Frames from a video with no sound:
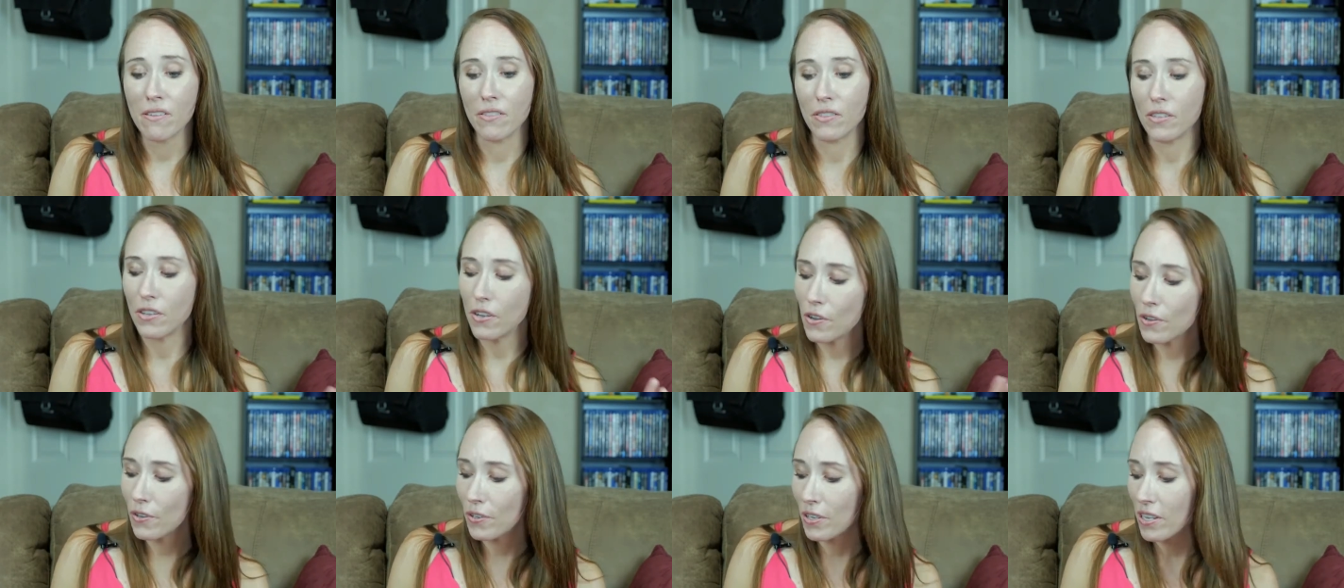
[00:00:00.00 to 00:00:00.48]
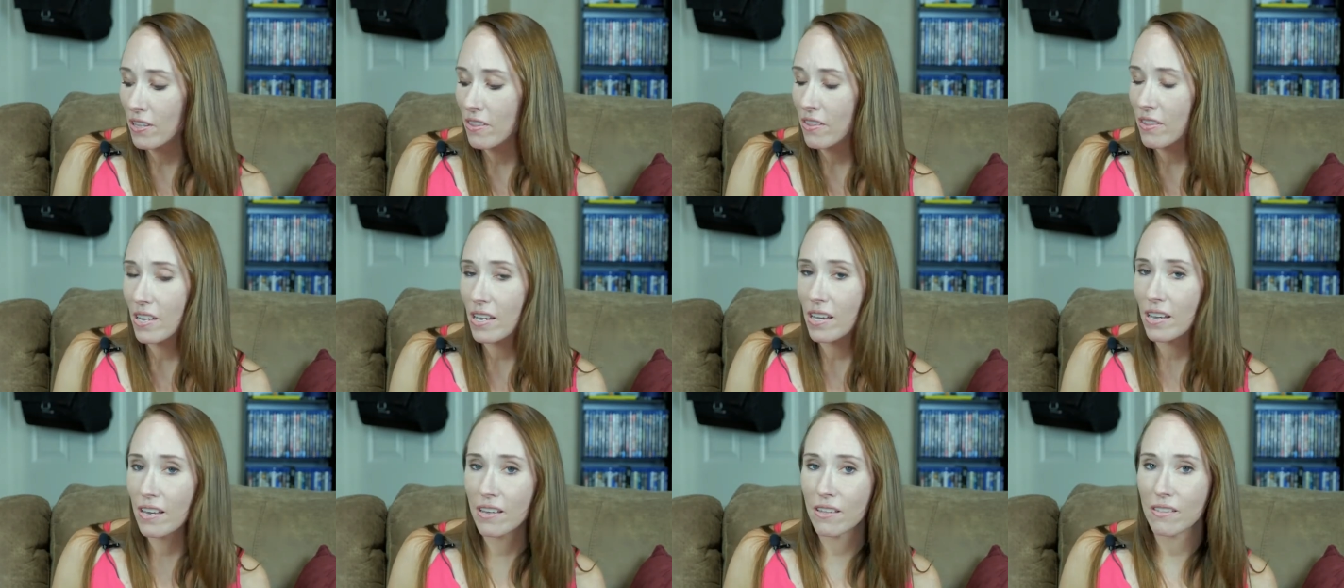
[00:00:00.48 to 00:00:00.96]
The only
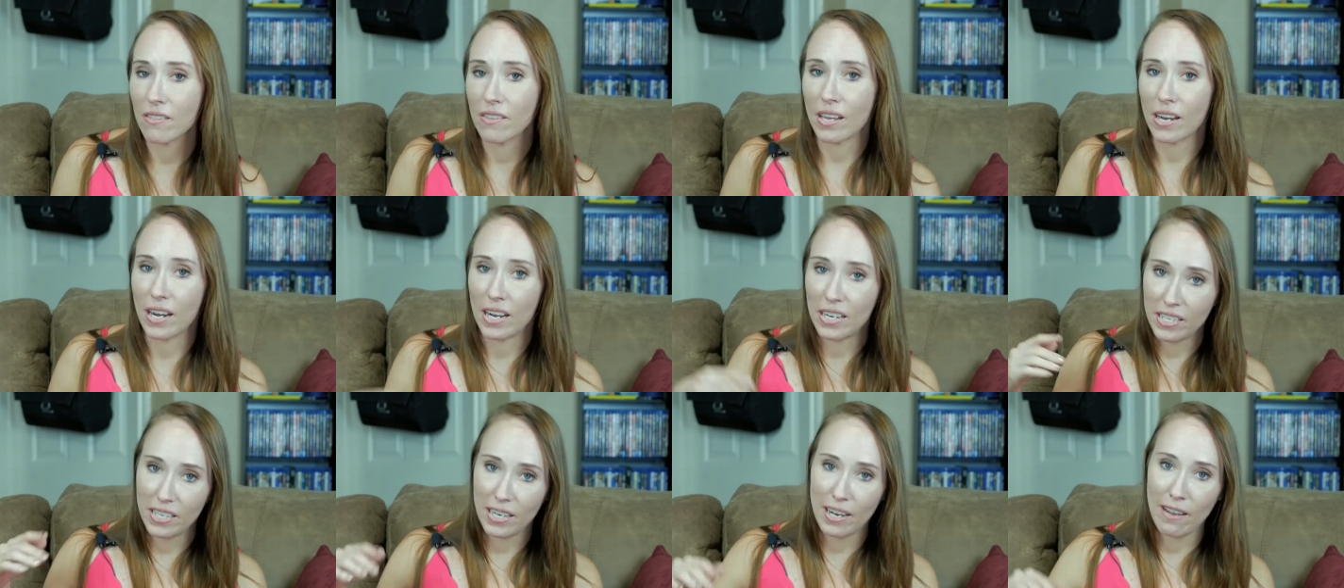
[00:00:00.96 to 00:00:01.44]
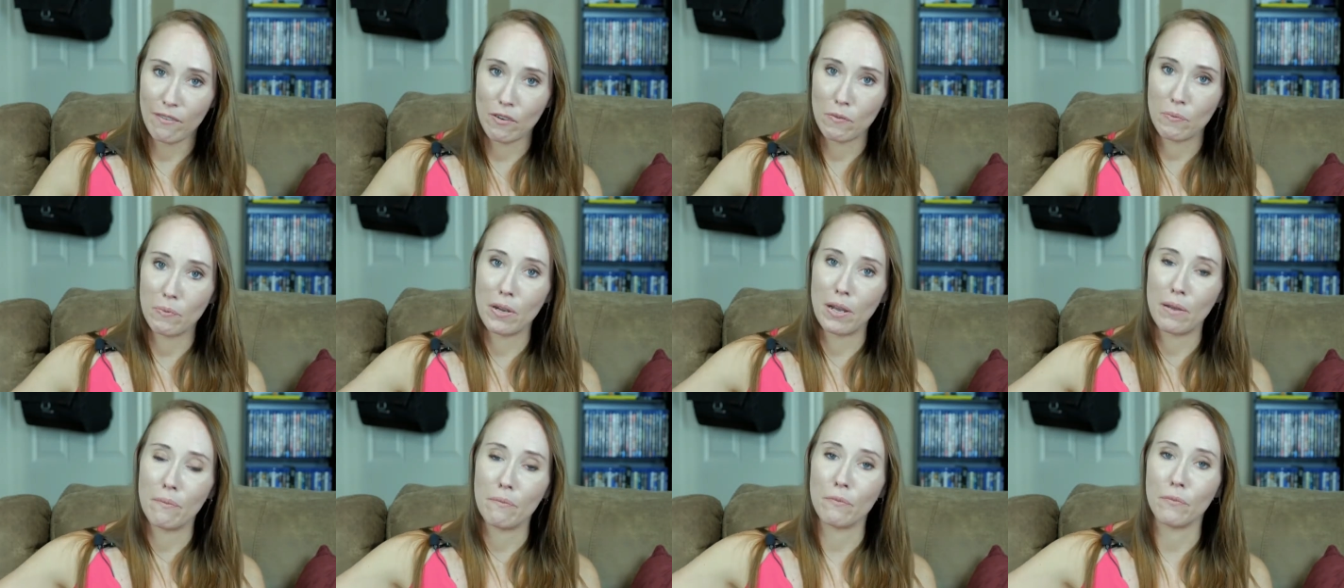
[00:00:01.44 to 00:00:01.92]
thing that I did have a
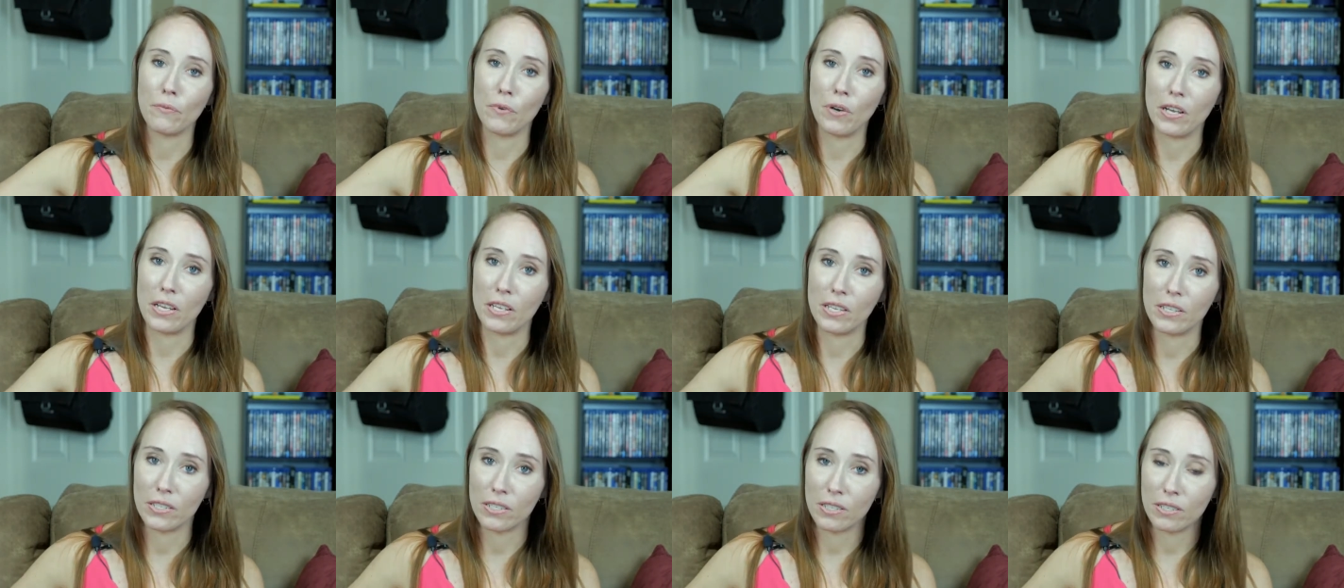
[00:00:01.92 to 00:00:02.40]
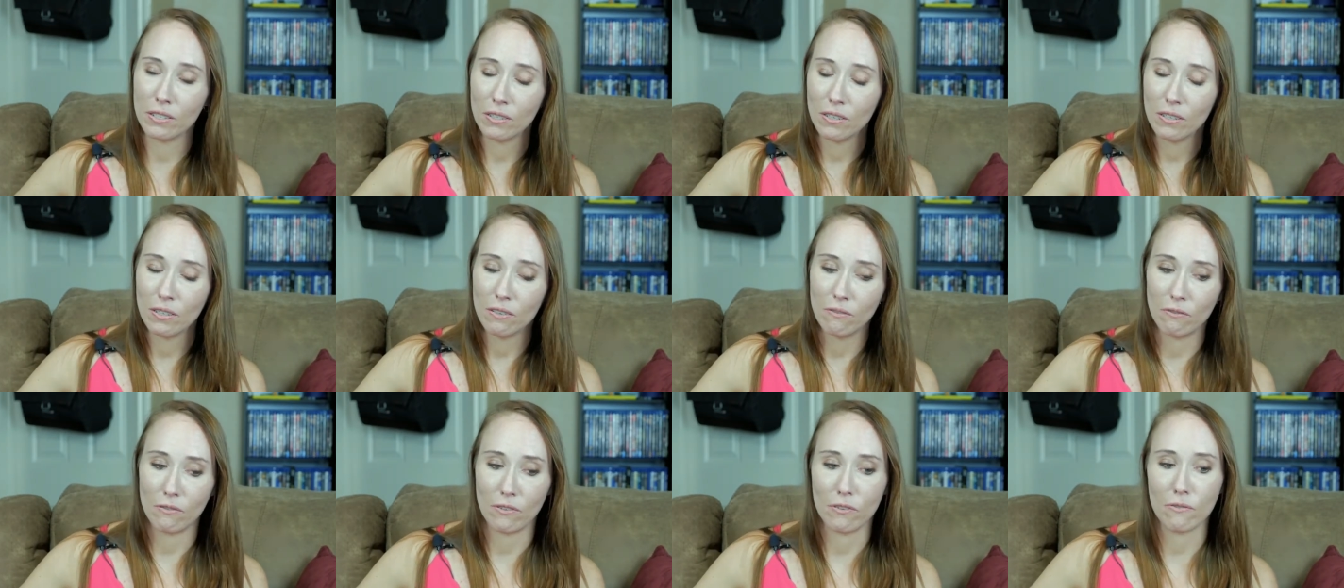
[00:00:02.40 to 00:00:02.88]
problem was
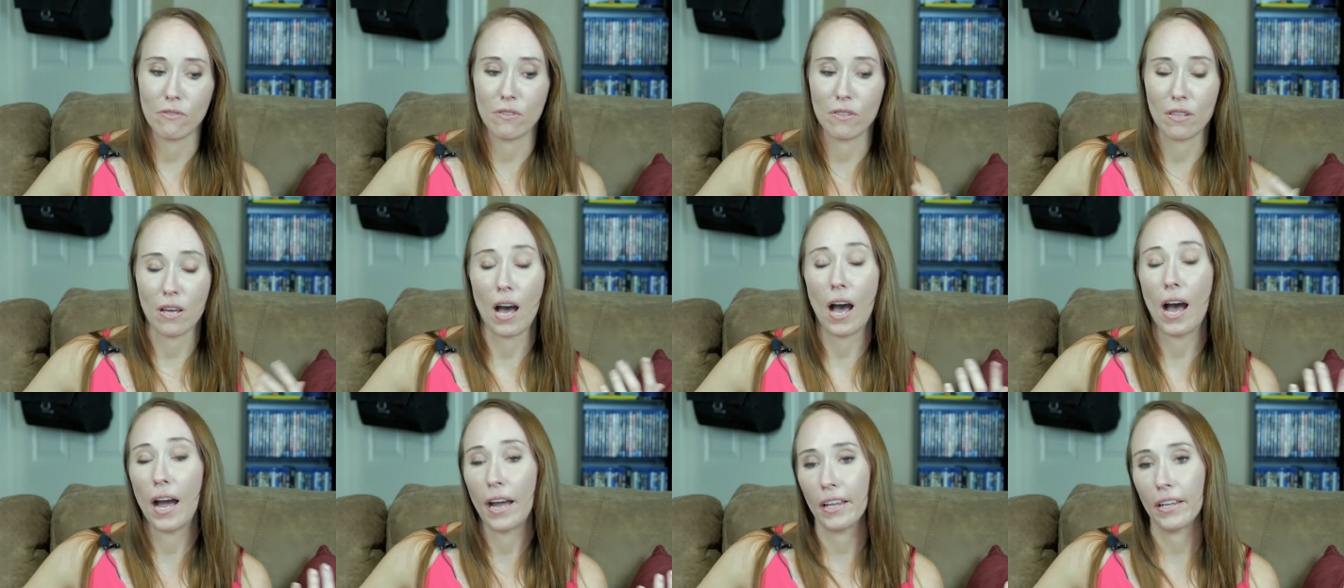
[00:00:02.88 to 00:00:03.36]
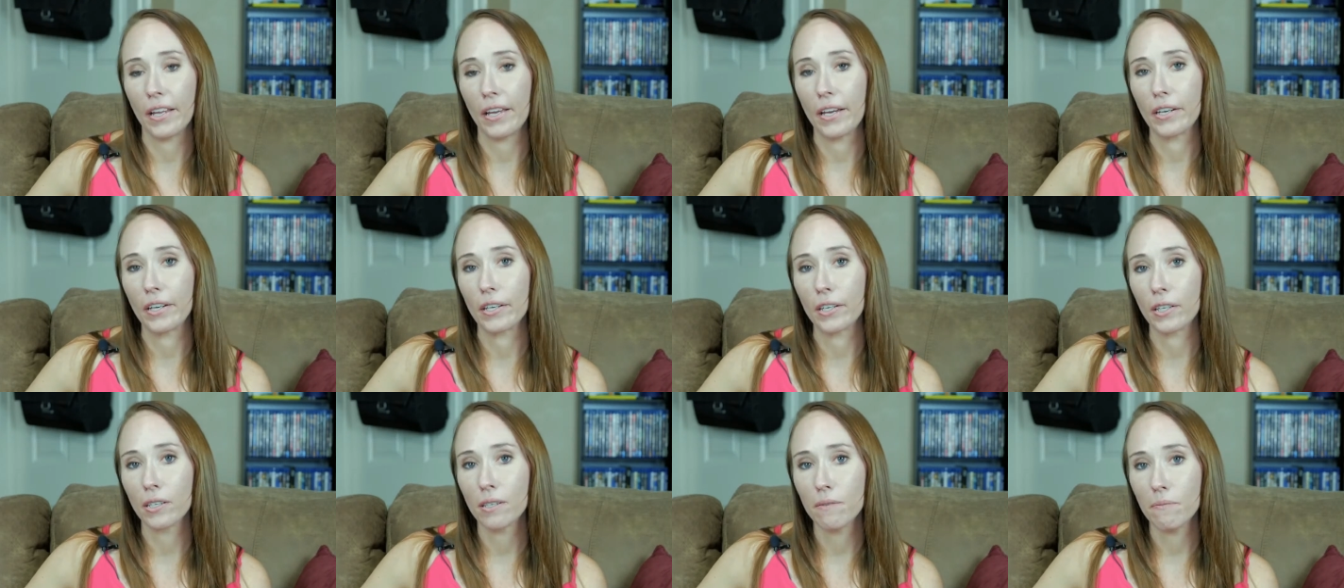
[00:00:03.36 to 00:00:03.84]
the
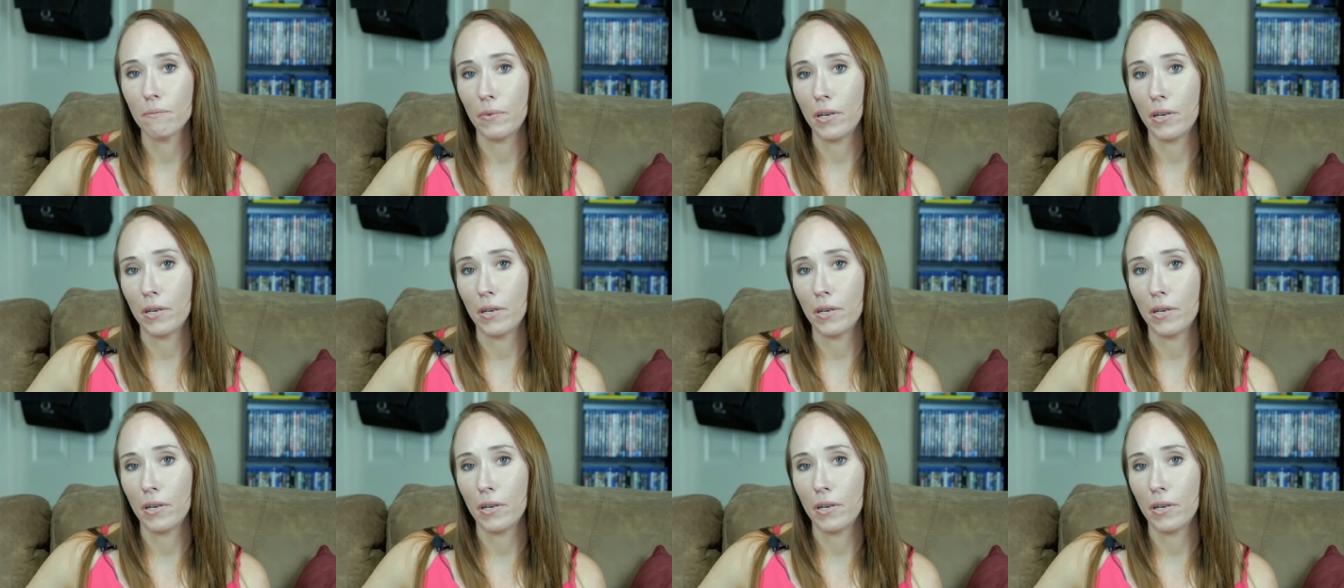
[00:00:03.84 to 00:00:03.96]
eyeliner.